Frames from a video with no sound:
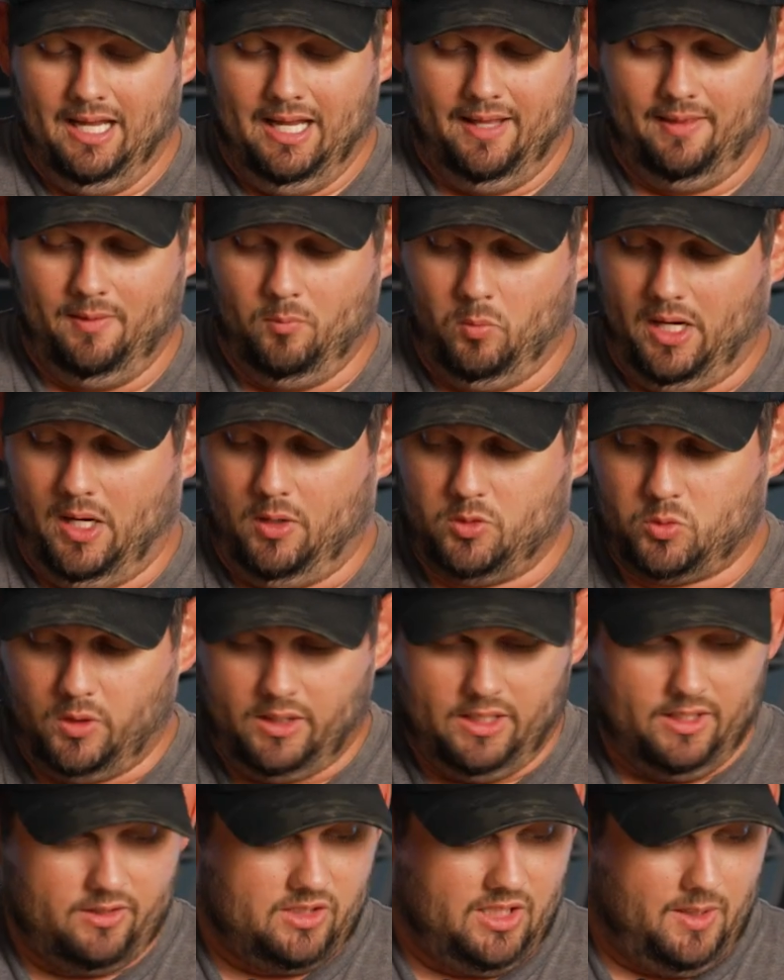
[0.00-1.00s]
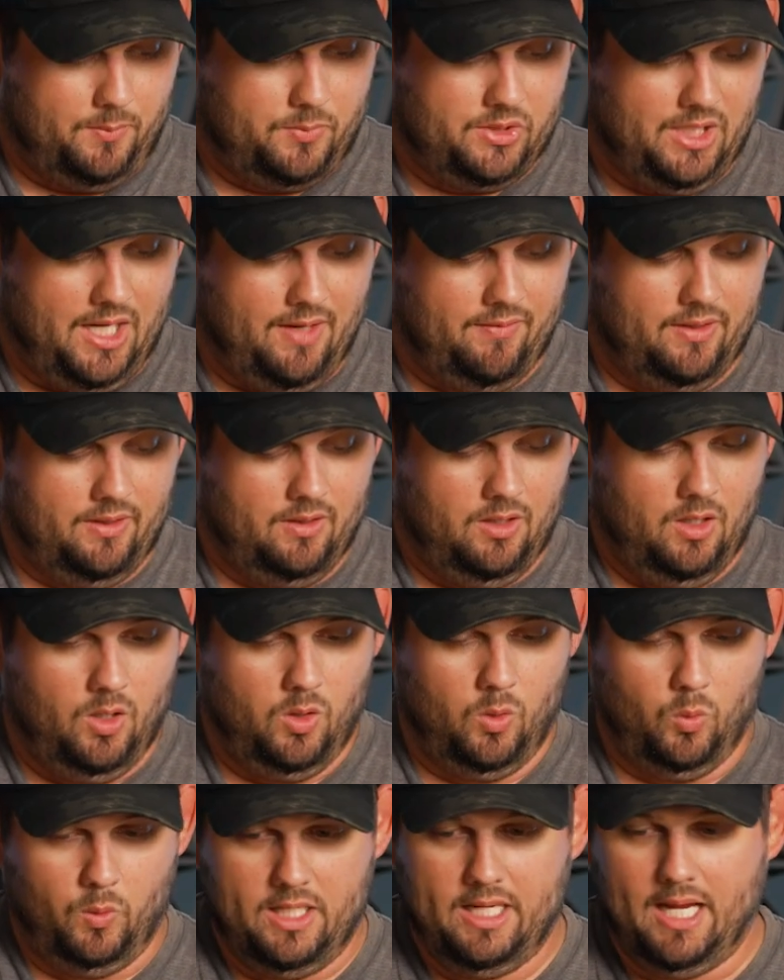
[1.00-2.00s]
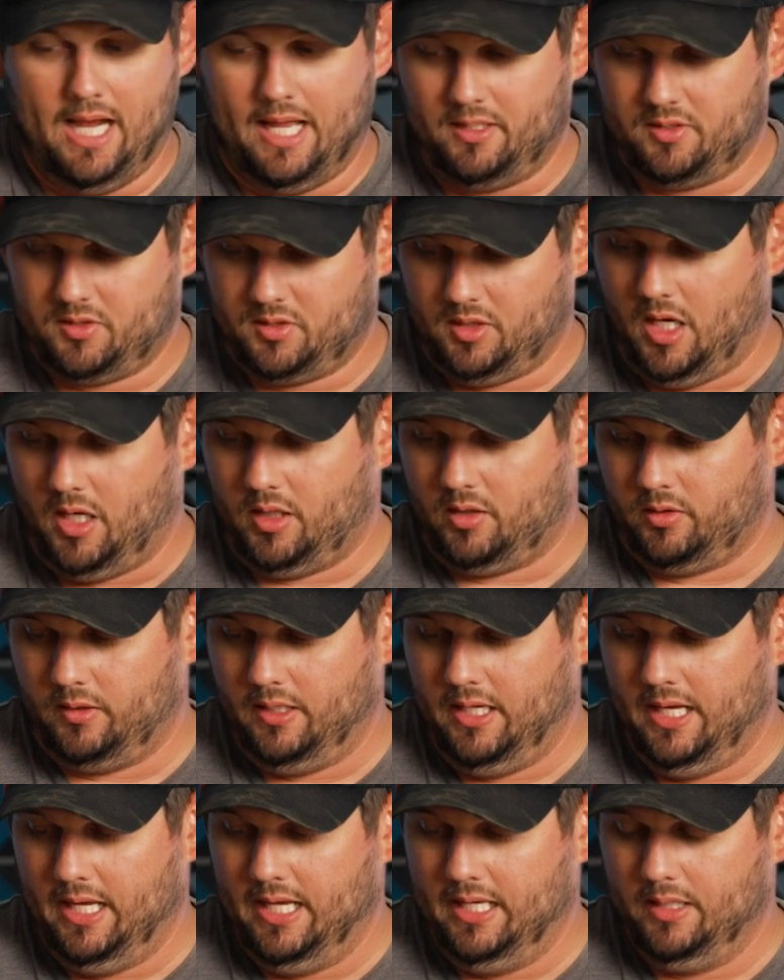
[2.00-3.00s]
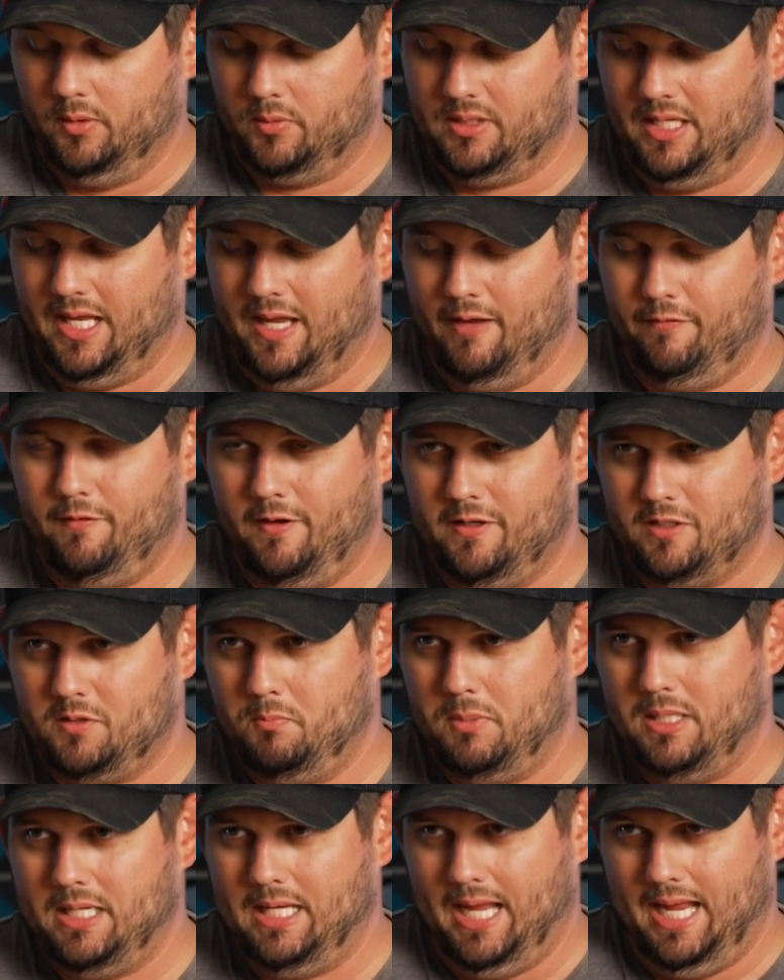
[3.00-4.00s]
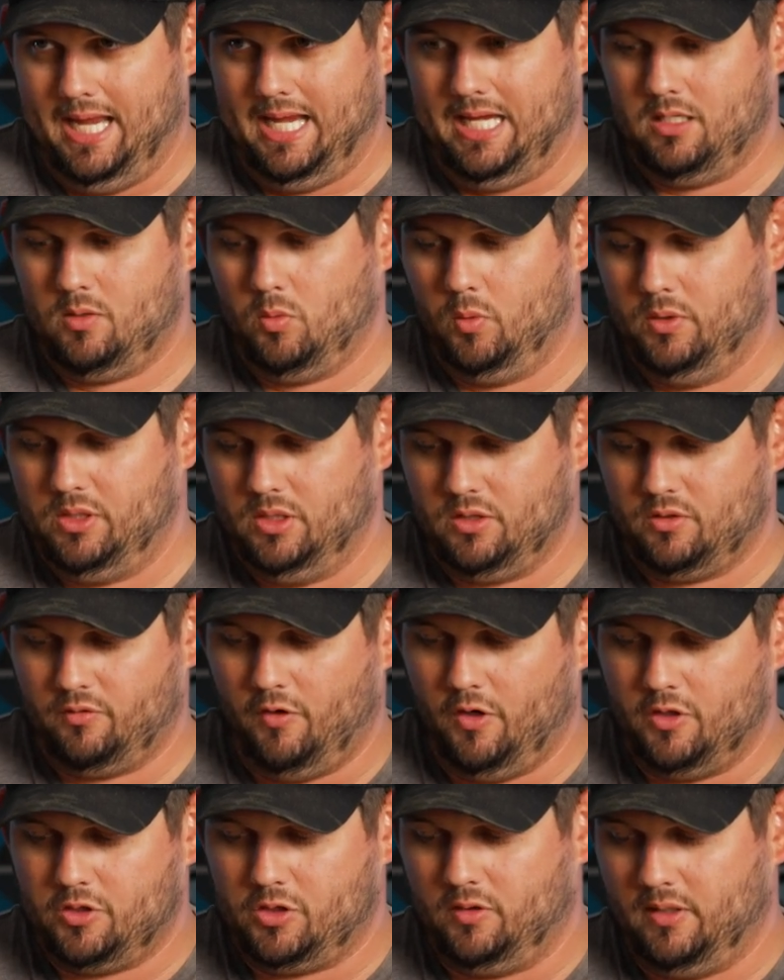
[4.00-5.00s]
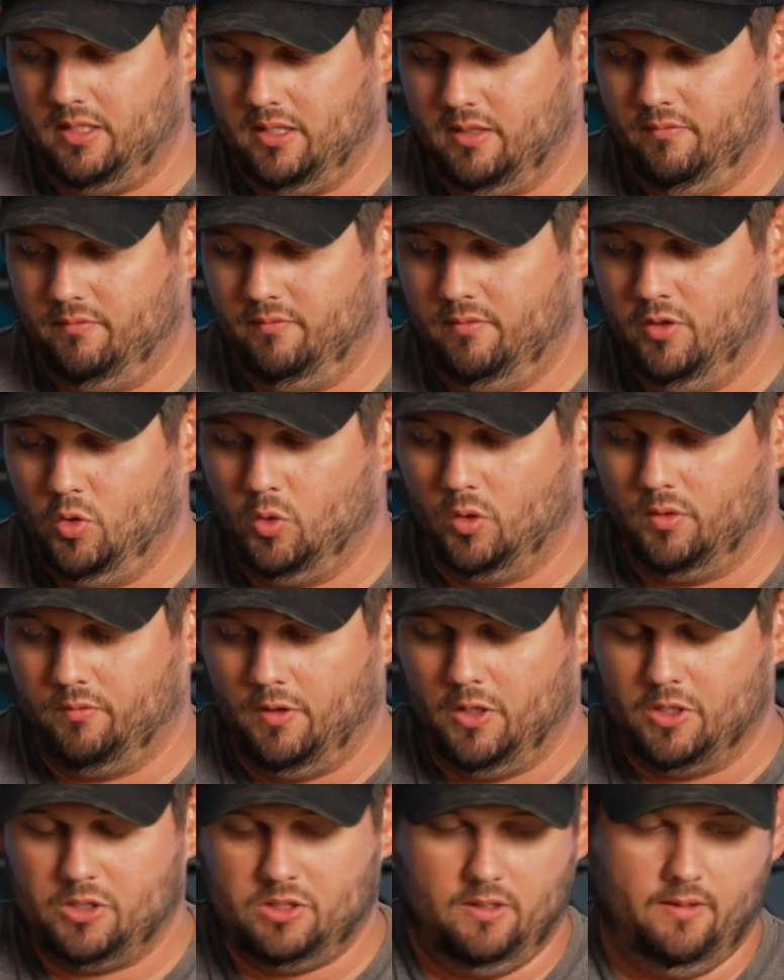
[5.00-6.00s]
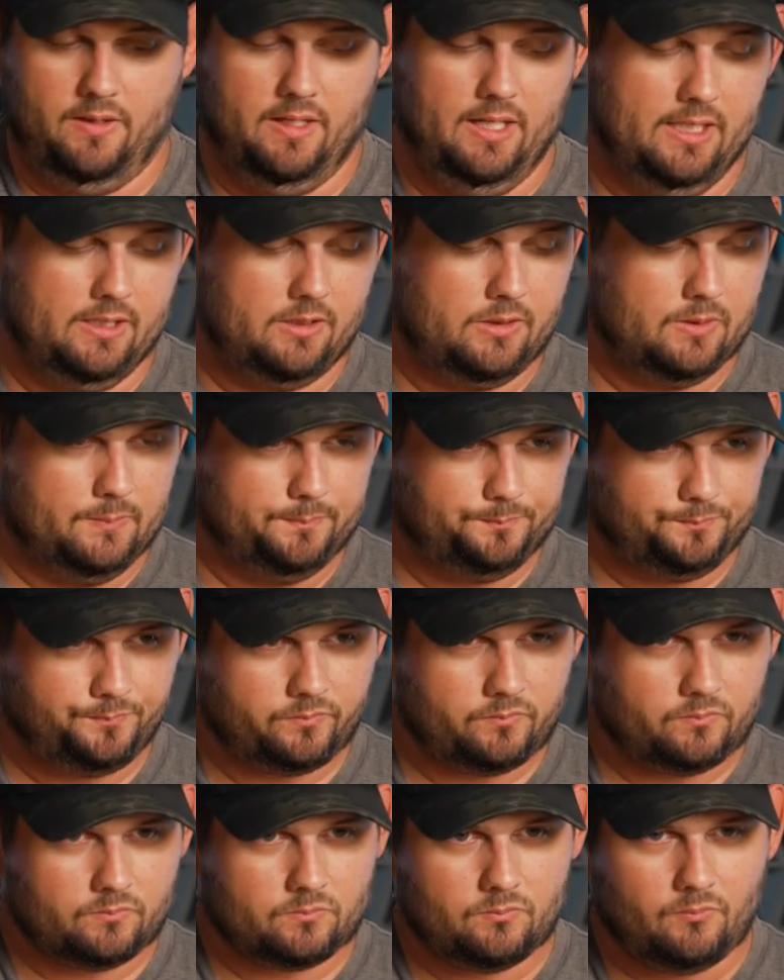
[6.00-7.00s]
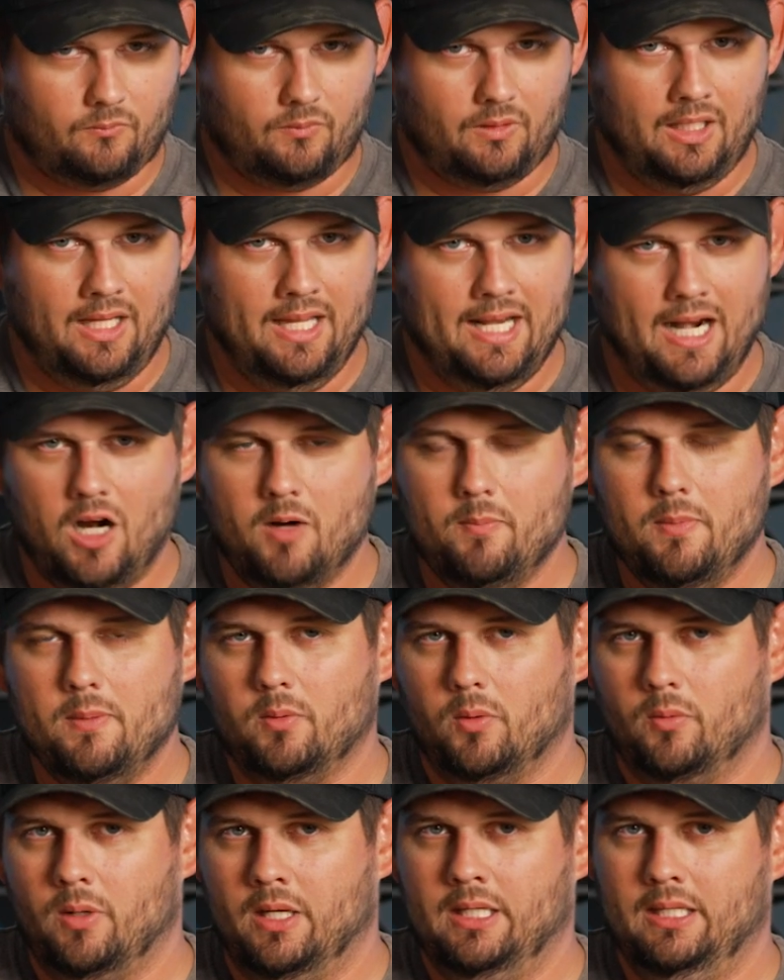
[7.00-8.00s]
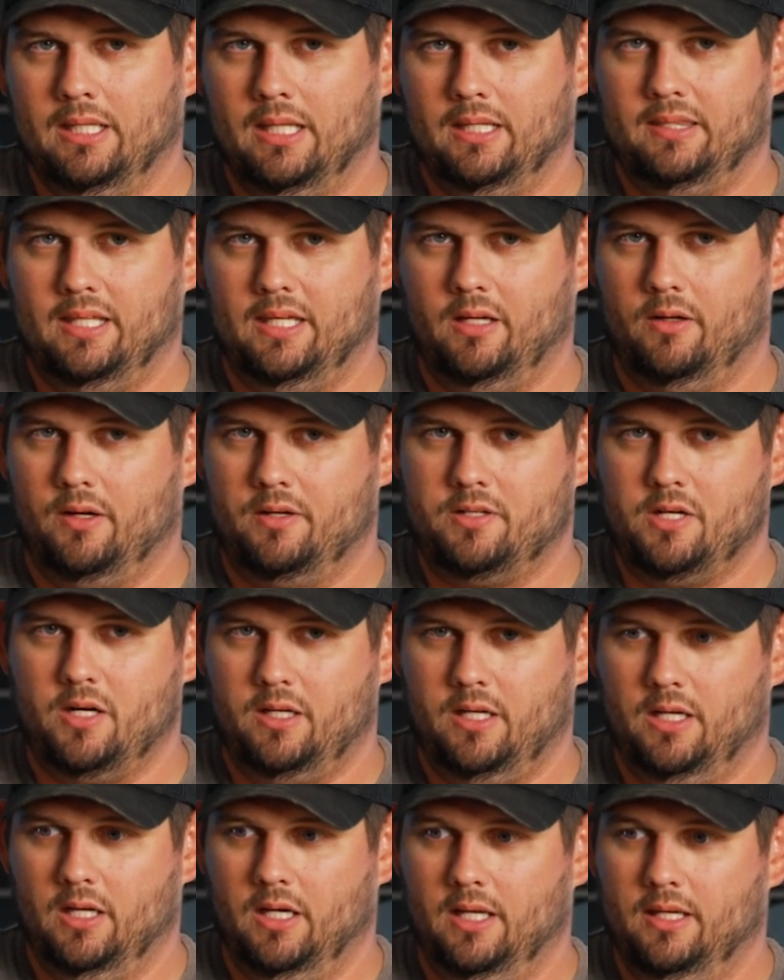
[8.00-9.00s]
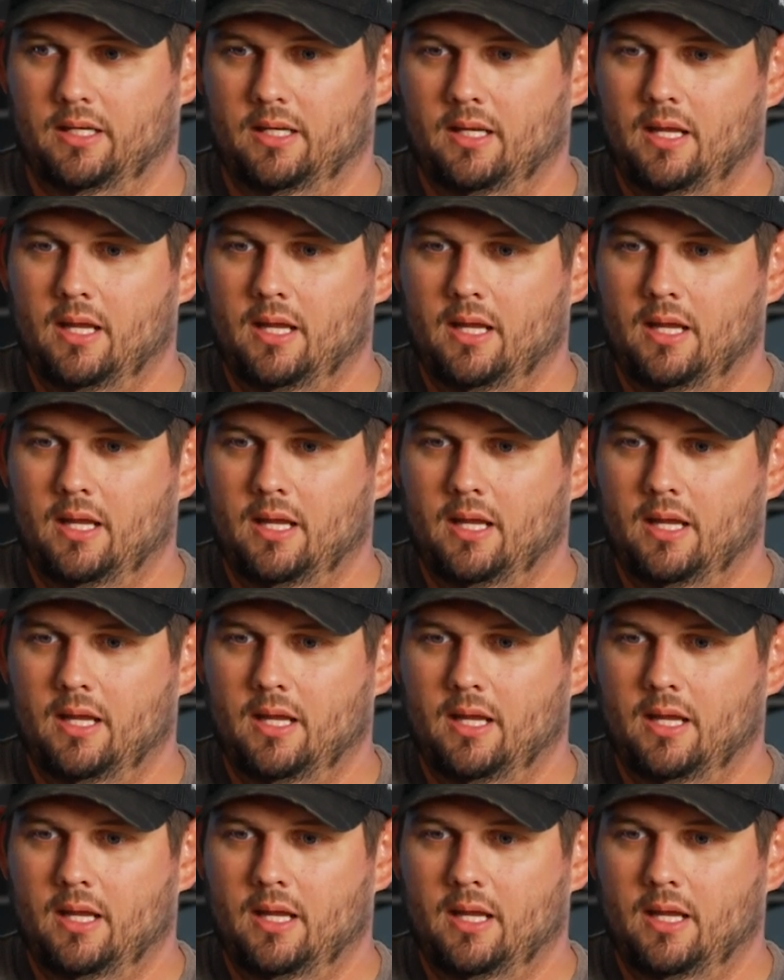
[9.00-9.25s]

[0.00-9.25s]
And then when I was working at Sub 7, we got a Satchler head. It was an FSB8, which is virtually the newer version of this. And I remember running that thing on a turkey hunt